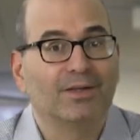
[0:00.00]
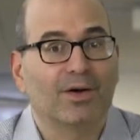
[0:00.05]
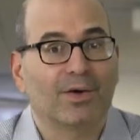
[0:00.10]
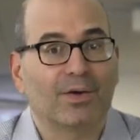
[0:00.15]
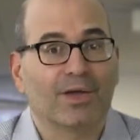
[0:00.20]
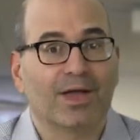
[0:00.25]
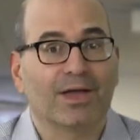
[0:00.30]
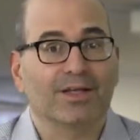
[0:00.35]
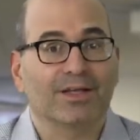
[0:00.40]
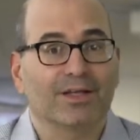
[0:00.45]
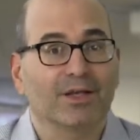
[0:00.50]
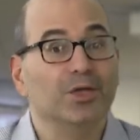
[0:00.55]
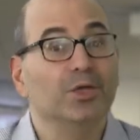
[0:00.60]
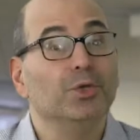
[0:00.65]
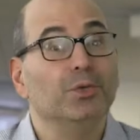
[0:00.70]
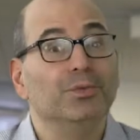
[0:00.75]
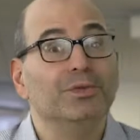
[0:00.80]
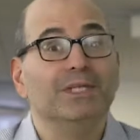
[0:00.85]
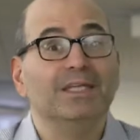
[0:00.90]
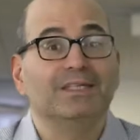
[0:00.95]
Okay?
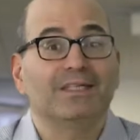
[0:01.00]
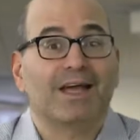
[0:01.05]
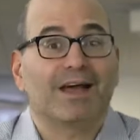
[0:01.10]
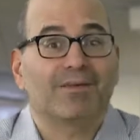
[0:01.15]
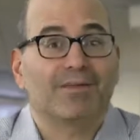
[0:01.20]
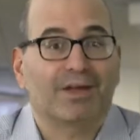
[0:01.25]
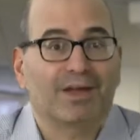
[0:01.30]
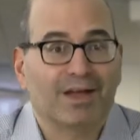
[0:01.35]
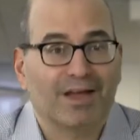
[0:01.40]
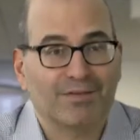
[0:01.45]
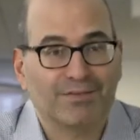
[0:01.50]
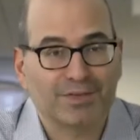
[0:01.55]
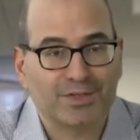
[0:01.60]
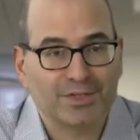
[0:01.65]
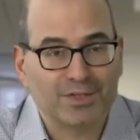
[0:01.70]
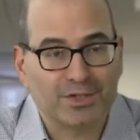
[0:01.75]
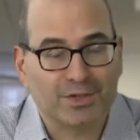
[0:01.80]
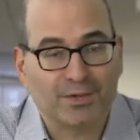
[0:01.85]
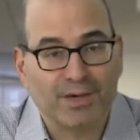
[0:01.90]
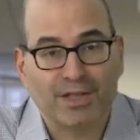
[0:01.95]
You need to have that
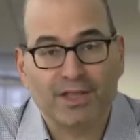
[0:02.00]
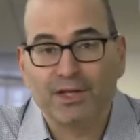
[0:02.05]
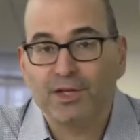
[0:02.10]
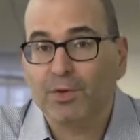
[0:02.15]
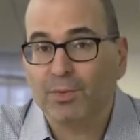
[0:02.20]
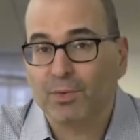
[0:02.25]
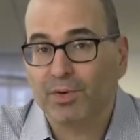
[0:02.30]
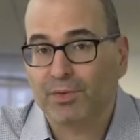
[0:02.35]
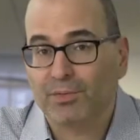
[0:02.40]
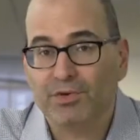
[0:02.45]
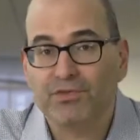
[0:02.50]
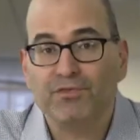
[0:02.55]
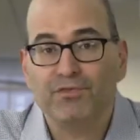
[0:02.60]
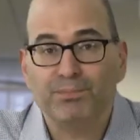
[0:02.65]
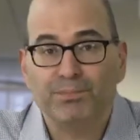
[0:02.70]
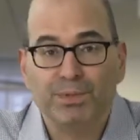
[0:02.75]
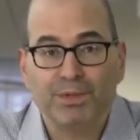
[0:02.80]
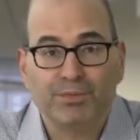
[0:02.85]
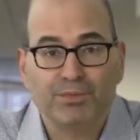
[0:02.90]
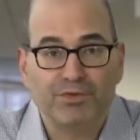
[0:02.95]
confidence too. And then you want to re
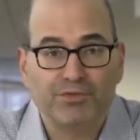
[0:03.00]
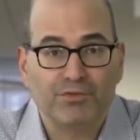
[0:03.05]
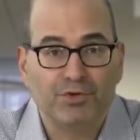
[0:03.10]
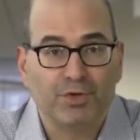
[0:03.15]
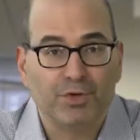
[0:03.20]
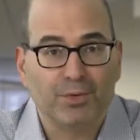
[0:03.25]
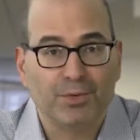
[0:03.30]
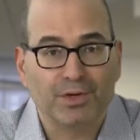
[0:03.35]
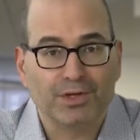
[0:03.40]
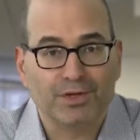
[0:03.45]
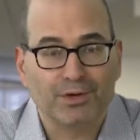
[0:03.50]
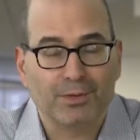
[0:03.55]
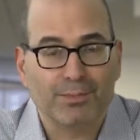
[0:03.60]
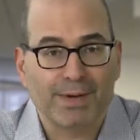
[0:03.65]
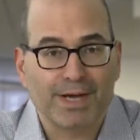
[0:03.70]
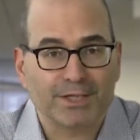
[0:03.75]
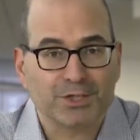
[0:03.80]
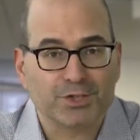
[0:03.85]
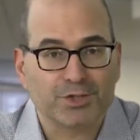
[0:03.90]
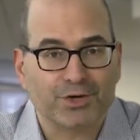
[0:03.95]
be reviewing your
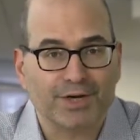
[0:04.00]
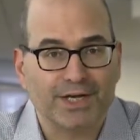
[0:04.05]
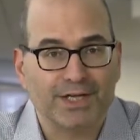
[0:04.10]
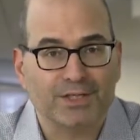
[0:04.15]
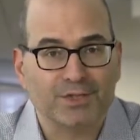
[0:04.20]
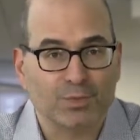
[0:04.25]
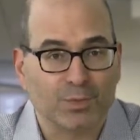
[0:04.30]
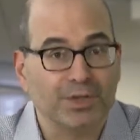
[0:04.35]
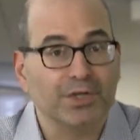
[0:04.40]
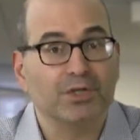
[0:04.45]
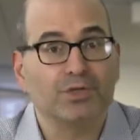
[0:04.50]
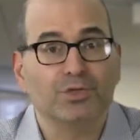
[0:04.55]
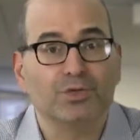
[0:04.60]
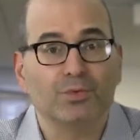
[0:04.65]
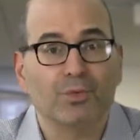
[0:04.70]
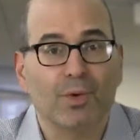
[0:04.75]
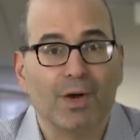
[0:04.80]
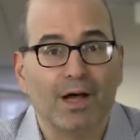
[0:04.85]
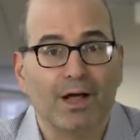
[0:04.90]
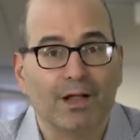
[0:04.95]
best trades. What do you
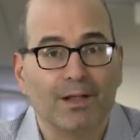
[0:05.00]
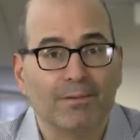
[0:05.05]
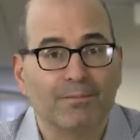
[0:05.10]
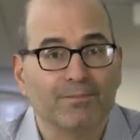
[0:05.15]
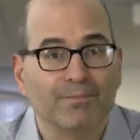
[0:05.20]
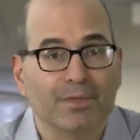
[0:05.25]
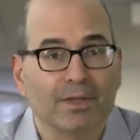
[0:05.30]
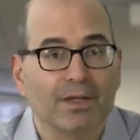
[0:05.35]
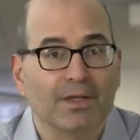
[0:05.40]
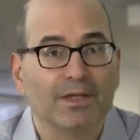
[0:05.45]
do well?